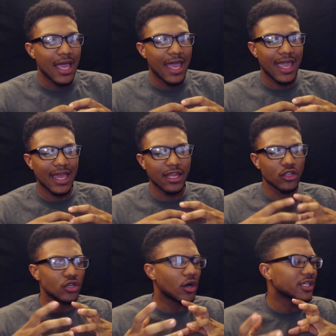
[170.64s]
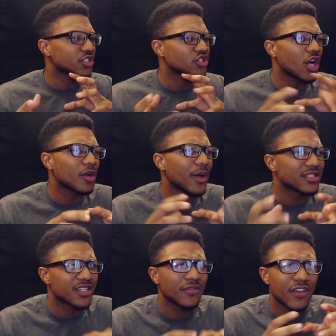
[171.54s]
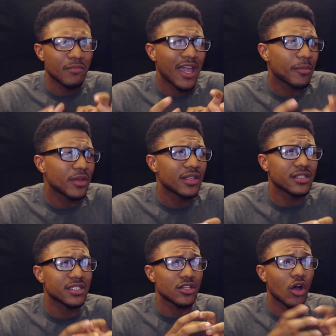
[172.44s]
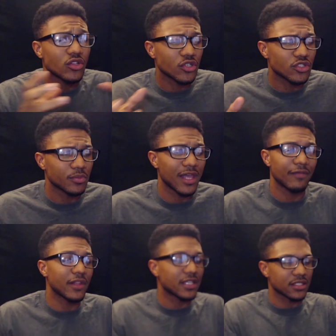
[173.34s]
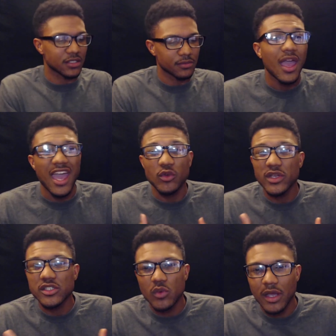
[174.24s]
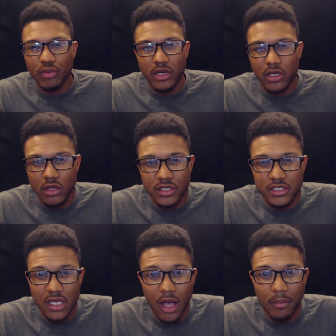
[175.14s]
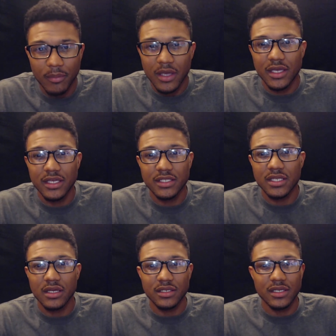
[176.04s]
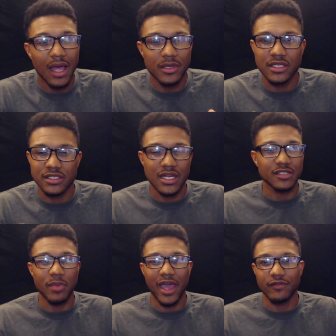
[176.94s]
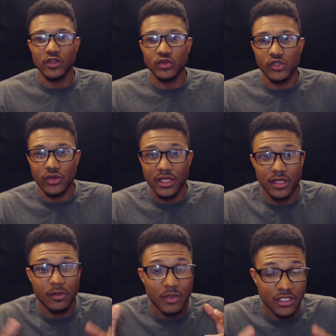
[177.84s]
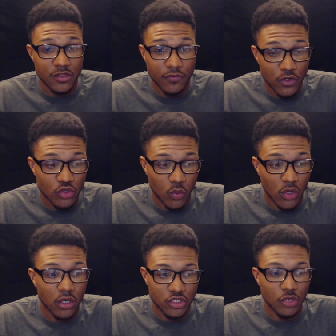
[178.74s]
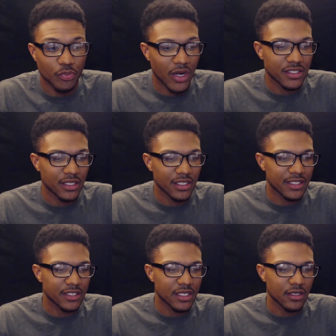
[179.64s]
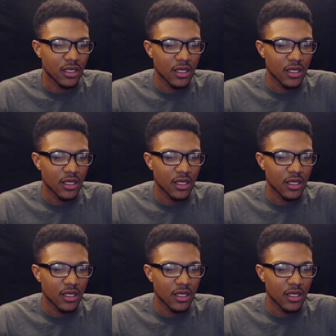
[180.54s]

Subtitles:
and, you know, I just talk about stuff, give my opinions, and also some life lessons. And the reason why I'm bringing all this up is not because it has bad views or anything, because the views were surprisingly decent.